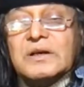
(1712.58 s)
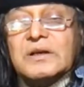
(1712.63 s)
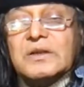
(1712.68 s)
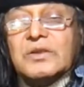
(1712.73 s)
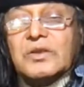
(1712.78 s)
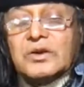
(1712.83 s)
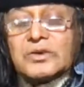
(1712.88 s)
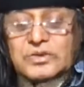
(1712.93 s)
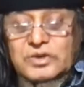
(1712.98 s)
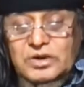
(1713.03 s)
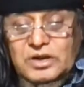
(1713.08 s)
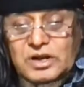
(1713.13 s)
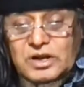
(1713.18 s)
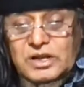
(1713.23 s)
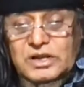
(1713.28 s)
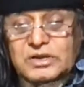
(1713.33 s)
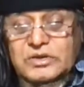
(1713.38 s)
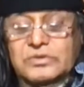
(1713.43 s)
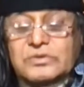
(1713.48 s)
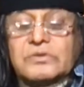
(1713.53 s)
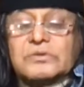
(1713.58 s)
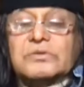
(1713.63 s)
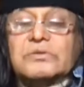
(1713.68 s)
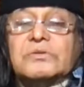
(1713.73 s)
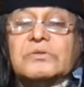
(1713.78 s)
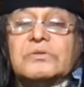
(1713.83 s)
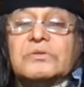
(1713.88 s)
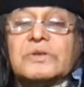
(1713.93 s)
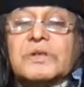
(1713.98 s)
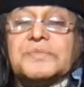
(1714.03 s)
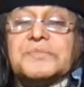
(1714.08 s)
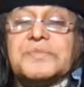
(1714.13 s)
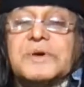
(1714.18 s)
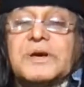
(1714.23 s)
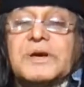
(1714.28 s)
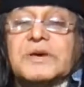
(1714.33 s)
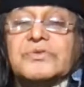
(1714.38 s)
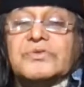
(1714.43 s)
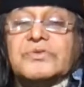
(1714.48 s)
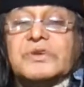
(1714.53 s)
Not only do the
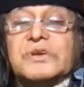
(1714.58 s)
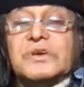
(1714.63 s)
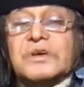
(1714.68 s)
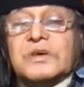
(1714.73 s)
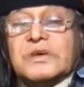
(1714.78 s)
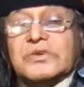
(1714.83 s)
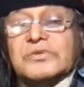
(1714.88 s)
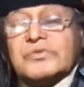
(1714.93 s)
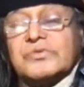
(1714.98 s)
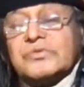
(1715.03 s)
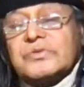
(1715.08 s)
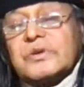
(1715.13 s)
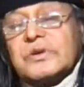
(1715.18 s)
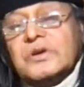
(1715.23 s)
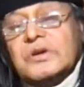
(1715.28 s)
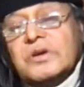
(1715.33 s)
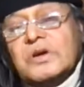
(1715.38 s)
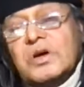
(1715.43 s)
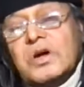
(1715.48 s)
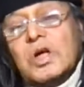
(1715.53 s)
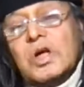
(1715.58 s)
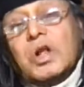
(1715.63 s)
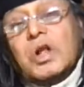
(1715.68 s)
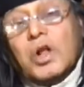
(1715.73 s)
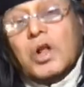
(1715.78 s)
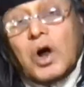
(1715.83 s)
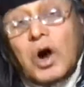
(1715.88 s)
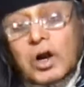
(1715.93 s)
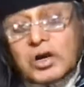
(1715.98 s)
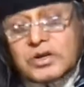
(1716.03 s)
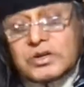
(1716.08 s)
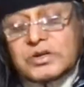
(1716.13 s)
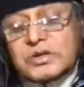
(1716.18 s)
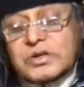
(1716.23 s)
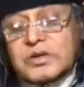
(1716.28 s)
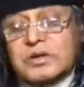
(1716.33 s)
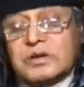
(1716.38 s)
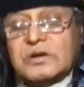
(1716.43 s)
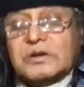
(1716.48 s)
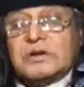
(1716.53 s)
PhDs not
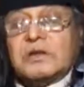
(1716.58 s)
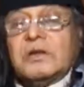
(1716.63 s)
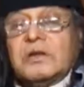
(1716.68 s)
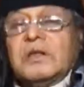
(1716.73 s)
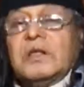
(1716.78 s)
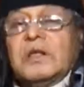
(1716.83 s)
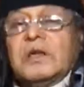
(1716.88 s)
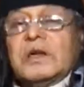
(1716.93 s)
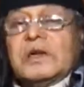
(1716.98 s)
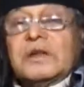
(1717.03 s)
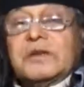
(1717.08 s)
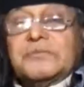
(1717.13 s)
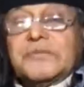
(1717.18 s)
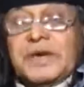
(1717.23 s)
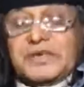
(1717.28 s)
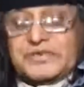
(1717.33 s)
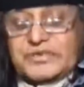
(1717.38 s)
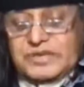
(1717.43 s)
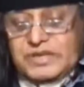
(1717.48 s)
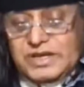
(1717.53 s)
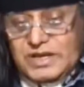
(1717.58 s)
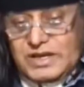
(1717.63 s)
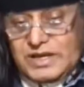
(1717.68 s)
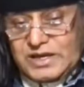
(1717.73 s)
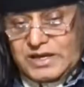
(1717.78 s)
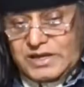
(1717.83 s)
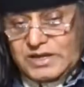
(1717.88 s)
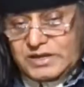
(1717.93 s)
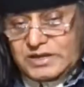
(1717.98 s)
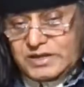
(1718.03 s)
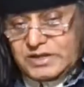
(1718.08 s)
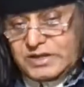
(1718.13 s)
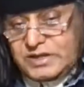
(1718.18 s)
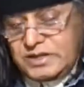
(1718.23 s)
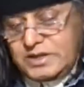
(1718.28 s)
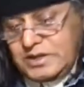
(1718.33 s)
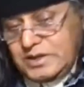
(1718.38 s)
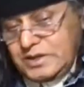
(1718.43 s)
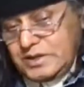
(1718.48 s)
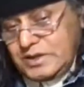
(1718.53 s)
investigate
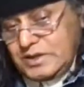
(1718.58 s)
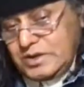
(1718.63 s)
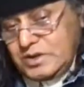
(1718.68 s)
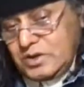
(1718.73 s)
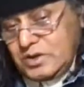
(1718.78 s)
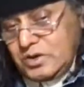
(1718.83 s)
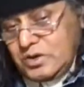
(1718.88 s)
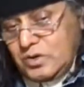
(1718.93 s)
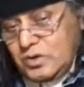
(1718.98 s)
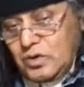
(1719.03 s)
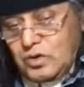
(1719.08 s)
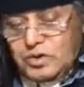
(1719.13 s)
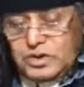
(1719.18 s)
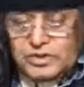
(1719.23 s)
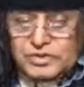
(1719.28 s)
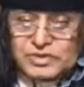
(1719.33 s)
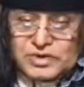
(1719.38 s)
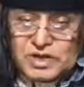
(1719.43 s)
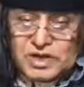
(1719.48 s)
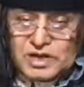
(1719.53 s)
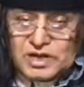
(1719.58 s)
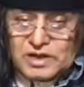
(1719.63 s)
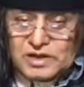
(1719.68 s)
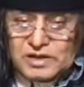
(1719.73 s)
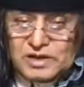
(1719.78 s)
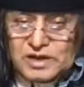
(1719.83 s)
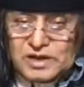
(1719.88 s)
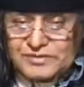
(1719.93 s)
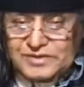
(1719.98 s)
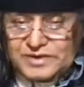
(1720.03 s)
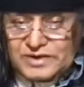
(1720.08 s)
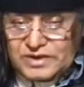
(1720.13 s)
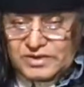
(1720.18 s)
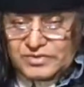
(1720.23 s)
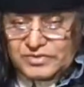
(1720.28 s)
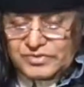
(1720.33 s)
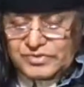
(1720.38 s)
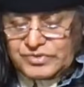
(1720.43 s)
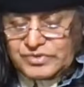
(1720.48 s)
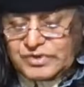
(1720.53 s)
original
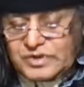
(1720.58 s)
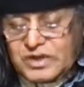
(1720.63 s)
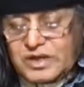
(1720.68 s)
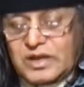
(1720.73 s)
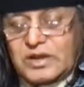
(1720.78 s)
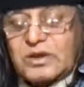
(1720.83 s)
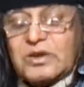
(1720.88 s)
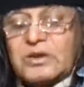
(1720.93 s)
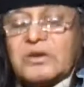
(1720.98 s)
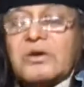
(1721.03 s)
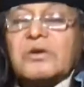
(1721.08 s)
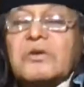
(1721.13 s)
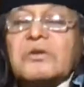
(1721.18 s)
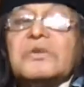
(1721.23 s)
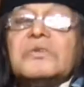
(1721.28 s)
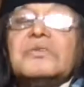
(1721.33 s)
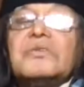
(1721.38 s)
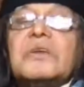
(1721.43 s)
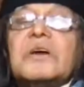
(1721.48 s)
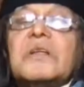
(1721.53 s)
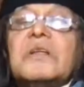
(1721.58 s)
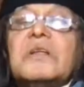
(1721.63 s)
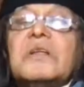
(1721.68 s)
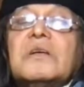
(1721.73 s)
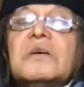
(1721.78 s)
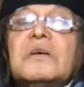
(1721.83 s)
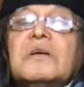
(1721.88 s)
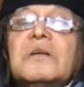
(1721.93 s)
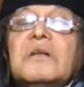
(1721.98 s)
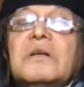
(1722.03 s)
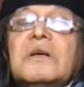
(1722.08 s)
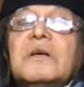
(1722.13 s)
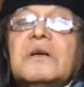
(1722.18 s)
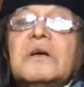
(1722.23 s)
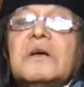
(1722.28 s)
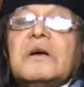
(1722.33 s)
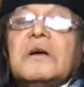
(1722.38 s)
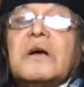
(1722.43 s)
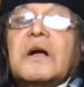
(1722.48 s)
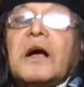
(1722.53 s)
evidence and original
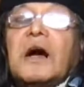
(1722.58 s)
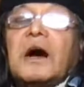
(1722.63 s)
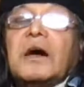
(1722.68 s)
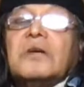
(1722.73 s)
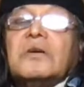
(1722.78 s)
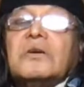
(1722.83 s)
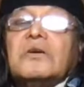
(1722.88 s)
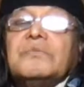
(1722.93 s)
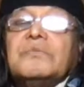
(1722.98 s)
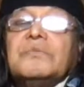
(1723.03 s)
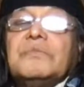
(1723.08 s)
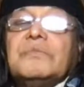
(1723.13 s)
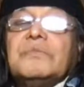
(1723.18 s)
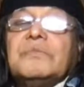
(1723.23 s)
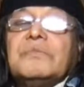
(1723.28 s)
kind of